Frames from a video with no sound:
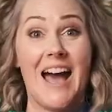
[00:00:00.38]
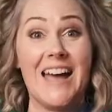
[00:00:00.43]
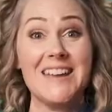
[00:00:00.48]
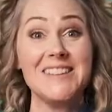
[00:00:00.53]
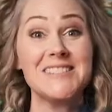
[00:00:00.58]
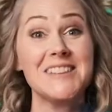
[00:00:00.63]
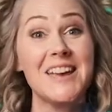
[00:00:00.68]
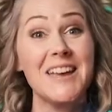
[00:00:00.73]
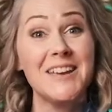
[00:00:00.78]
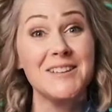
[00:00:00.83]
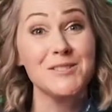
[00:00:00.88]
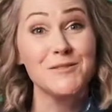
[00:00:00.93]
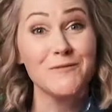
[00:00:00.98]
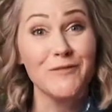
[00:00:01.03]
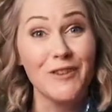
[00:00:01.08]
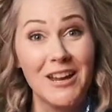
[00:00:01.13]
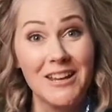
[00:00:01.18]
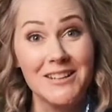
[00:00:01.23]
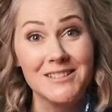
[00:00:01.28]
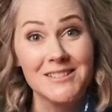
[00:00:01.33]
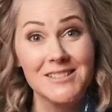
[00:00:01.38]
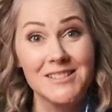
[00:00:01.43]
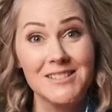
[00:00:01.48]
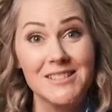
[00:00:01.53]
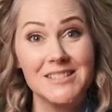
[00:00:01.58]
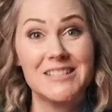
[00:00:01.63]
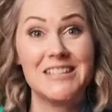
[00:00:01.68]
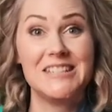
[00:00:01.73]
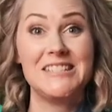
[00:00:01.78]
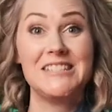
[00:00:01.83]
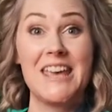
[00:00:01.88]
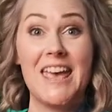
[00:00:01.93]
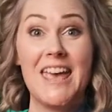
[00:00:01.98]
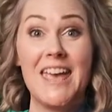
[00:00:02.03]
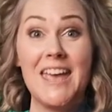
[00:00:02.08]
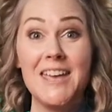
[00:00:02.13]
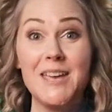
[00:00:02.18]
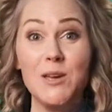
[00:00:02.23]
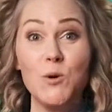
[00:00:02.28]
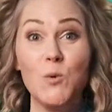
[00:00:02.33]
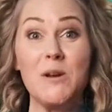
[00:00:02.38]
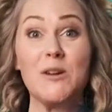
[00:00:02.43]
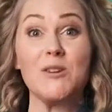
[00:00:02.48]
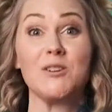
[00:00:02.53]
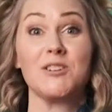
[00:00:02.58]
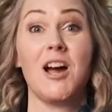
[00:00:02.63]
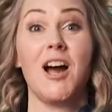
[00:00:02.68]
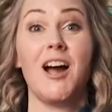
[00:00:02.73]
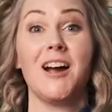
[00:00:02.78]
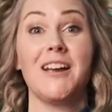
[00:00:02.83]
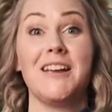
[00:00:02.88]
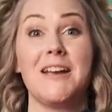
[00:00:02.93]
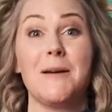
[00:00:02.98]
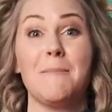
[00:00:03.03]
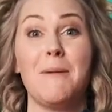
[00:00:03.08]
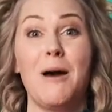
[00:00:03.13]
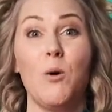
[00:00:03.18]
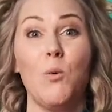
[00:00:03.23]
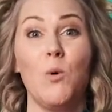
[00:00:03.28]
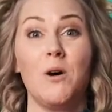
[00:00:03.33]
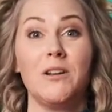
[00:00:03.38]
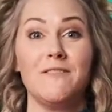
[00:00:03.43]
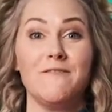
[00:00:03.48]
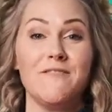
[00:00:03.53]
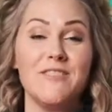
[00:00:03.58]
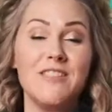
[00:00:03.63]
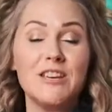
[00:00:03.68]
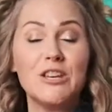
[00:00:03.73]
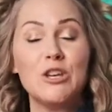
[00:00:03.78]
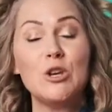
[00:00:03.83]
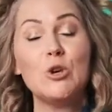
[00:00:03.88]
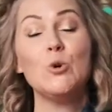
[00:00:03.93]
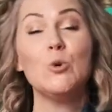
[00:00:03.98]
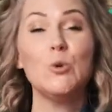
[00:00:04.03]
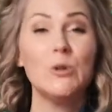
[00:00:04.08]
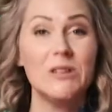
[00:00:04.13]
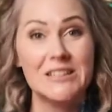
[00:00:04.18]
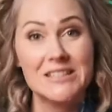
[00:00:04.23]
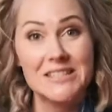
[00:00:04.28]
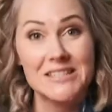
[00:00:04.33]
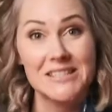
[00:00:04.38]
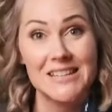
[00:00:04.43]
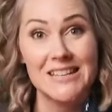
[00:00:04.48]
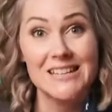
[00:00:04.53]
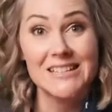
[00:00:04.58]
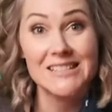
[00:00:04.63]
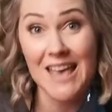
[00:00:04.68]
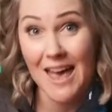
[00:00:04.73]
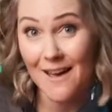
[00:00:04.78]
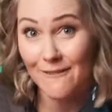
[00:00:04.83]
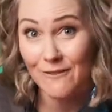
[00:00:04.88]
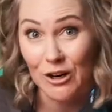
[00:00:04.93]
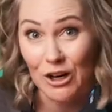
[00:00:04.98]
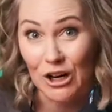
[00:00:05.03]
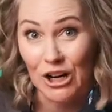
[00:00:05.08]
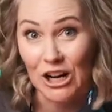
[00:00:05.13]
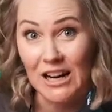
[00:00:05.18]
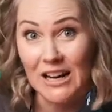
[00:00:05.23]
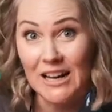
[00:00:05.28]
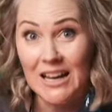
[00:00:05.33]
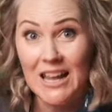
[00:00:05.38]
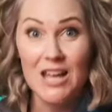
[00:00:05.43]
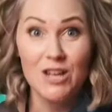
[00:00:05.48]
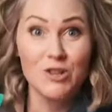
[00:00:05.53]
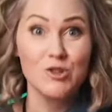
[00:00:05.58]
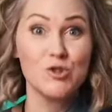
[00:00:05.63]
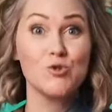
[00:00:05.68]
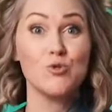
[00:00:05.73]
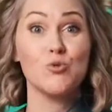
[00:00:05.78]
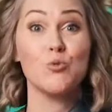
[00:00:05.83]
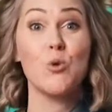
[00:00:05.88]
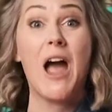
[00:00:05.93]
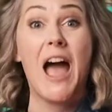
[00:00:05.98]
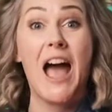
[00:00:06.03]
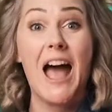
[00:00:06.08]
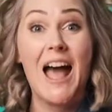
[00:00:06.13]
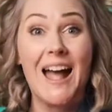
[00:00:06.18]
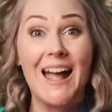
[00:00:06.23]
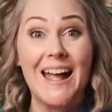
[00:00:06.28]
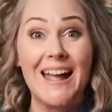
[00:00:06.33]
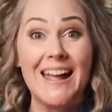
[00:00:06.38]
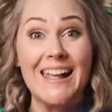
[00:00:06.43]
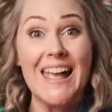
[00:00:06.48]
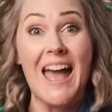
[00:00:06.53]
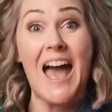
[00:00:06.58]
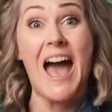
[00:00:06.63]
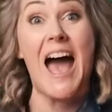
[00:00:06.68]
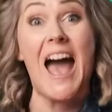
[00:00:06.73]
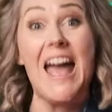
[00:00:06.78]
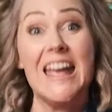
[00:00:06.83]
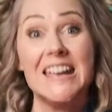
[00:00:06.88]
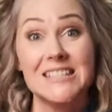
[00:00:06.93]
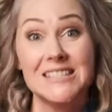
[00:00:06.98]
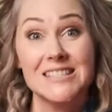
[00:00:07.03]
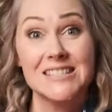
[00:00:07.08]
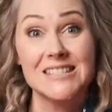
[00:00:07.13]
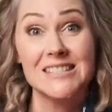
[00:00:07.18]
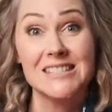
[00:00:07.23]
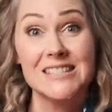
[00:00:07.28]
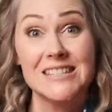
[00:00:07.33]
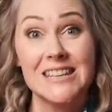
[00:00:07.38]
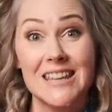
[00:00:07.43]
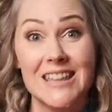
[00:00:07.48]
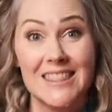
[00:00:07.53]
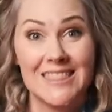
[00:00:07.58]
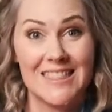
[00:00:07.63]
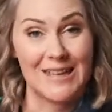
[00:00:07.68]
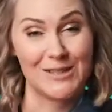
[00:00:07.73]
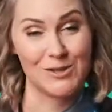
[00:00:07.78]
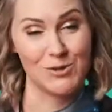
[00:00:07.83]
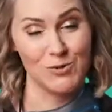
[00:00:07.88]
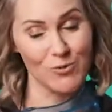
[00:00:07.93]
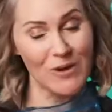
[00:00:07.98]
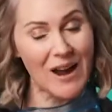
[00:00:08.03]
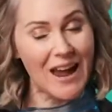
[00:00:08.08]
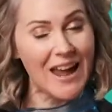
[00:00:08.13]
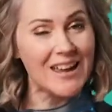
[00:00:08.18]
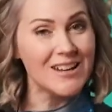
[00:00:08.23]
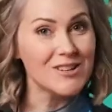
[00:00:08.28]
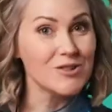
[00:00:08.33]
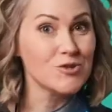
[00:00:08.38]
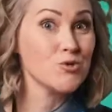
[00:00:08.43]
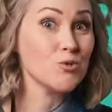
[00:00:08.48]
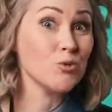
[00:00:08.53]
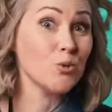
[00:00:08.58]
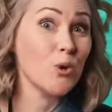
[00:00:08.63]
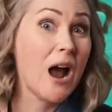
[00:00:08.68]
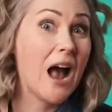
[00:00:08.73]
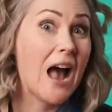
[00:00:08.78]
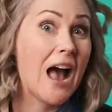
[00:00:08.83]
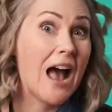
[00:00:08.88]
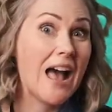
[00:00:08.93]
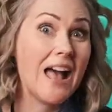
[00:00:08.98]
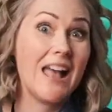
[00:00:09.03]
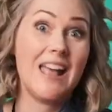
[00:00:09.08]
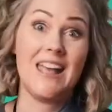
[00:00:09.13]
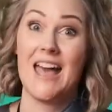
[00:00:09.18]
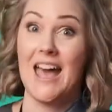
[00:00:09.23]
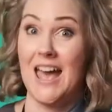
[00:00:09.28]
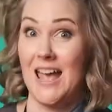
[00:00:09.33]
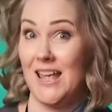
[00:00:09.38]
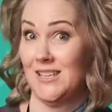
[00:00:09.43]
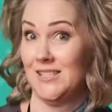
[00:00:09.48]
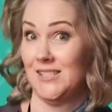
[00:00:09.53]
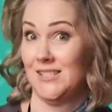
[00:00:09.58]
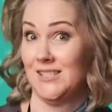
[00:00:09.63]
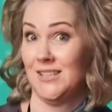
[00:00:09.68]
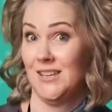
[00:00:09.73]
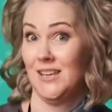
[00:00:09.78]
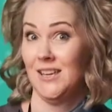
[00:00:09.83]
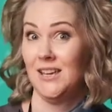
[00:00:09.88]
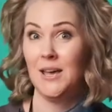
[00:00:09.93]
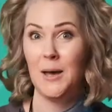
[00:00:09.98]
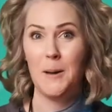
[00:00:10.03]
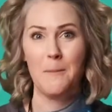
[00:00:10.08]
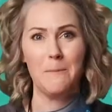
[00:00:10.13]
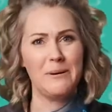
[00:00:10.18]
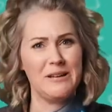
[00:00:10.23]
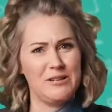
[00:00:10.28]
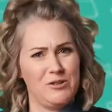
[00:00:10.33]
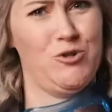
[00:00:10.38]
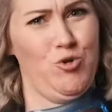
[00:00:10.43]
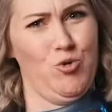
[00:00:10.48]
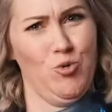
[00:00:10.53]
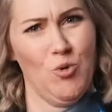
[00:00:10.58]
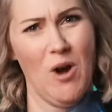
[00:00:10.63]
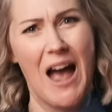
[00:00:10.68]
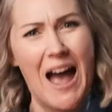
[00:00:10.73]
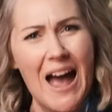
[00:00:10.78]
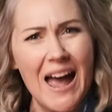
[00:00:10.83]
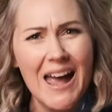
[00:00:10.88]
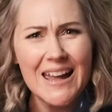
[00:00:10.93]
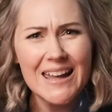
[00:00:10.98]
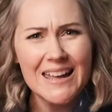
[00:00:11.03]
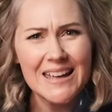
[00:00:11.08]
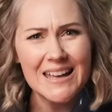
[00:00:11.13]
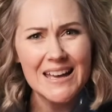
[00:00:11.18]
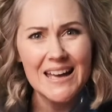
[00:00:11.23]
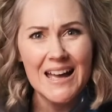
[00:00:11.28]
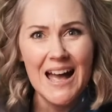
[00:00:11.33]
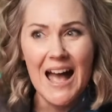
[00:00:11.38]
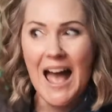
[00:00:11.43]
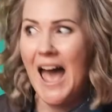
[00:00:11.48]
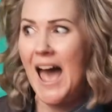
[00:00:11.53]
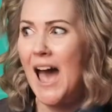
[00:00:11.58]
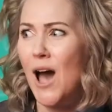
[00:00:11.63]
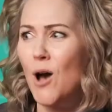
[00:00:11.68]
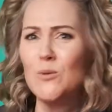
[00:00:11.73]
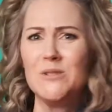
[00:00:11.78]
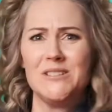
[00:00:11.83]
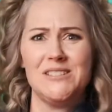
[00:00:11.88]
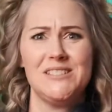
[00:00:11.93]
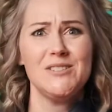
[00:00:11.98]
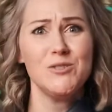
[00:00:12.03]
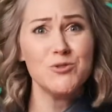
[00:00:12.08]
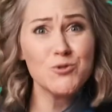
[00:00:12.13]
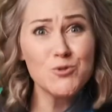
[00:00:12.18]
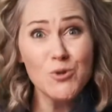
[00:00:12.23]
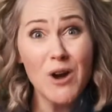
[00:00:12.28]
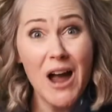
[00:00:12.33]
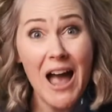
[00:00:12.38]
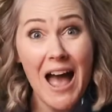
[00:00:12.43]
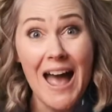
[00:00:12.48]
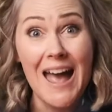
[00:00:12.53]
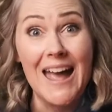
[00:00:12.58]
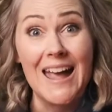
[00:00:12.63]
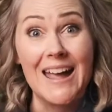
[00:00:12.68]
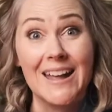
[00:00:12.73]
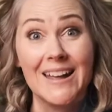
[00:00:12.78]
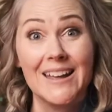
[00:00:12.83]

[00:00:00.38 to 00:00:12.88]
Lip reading: Hi, science friends. Today we are talking about one of the coolest things ever, dry ice. That's right, dry ice. But dry? How is it dry?